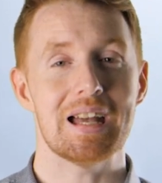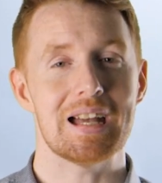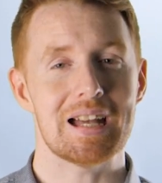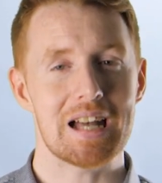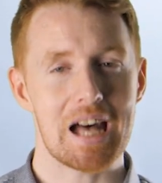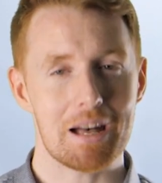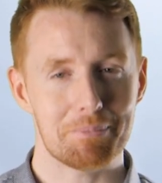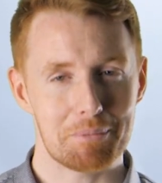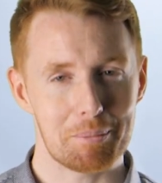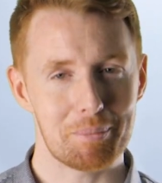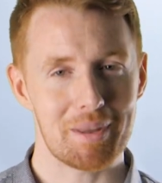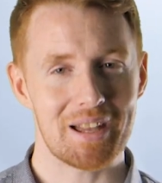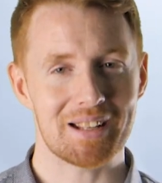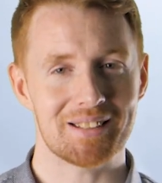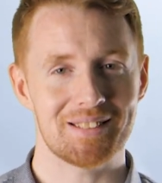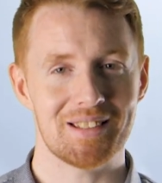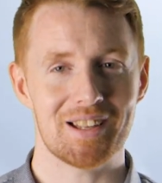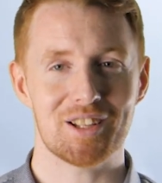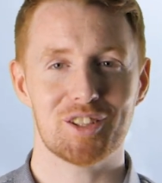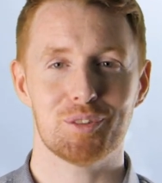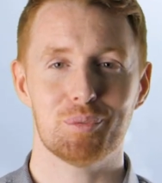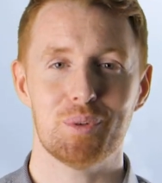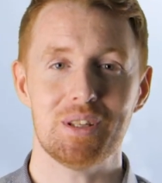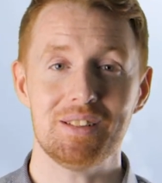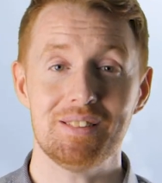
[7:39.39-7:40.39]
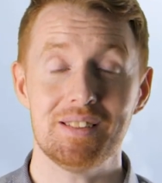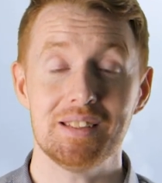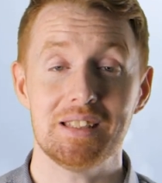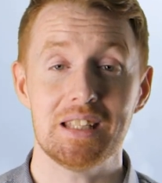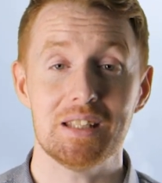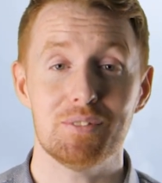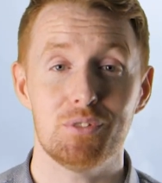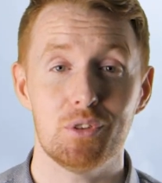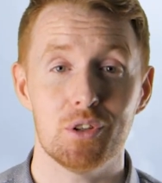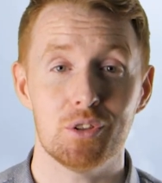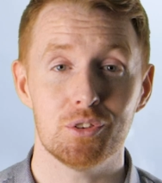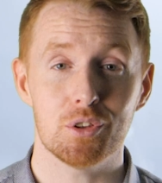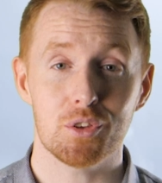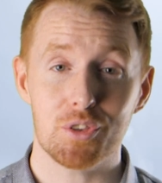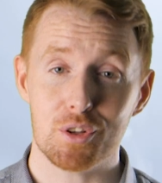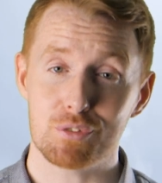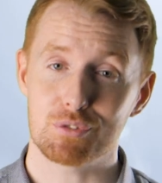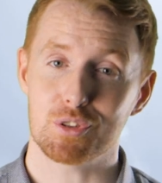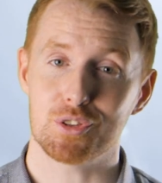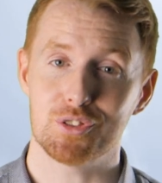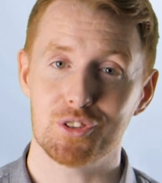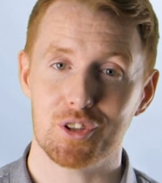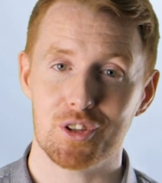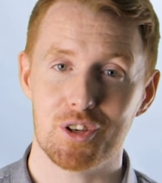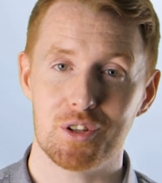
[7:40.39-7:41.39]
I'll be back next week to give you another
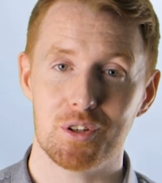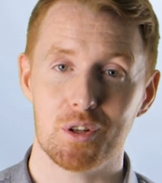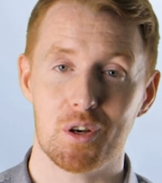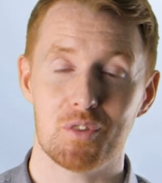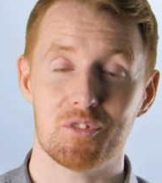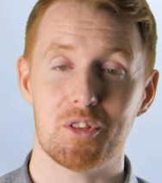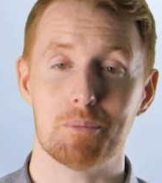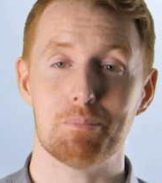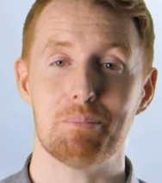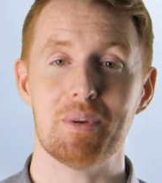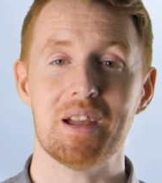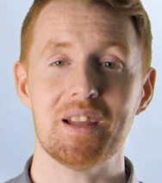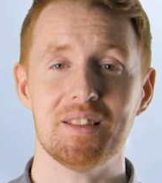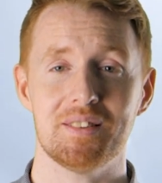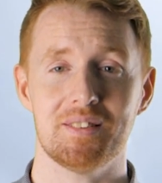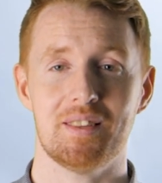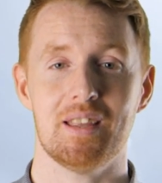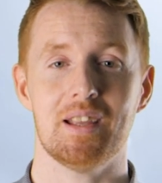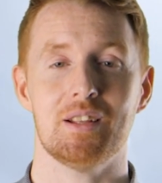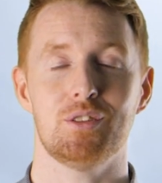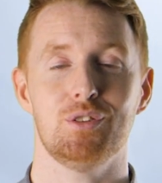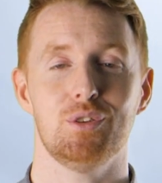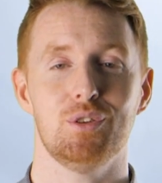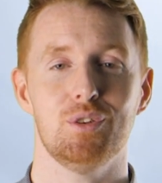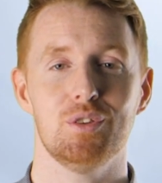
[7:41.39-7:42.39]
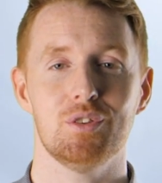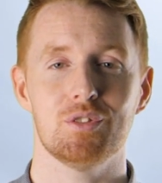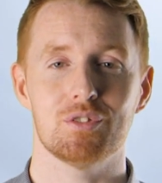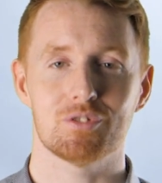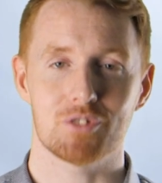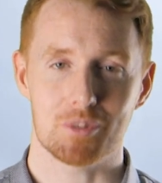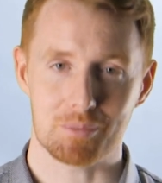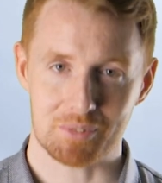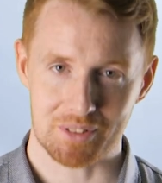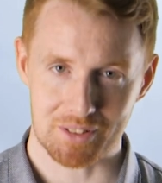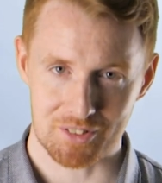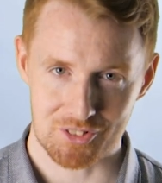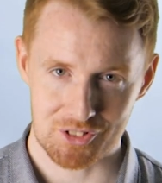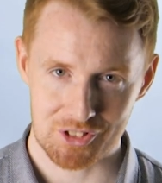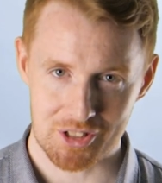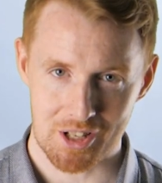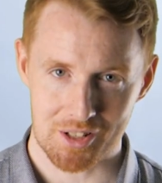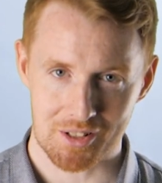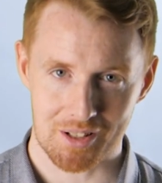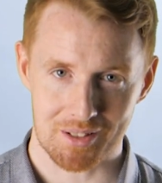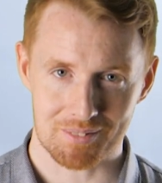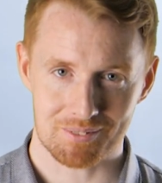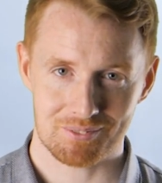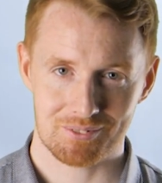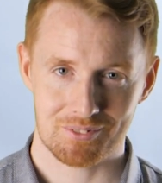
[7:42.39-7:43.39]
rundown of the best tech news from
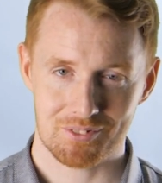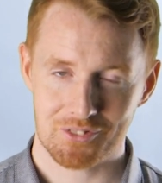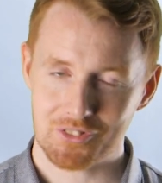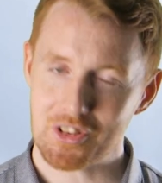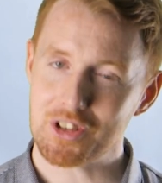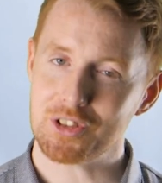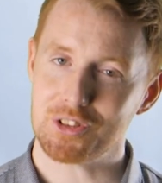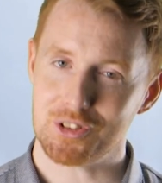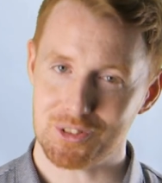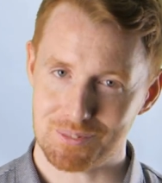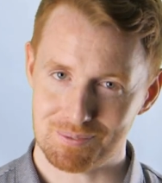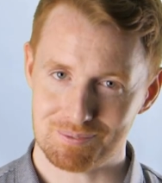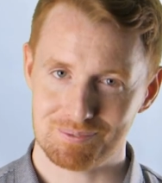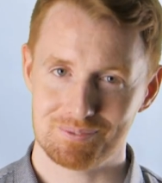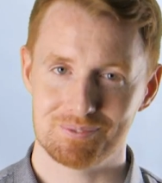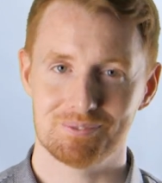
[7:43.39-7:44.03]
GizChina. Thank you.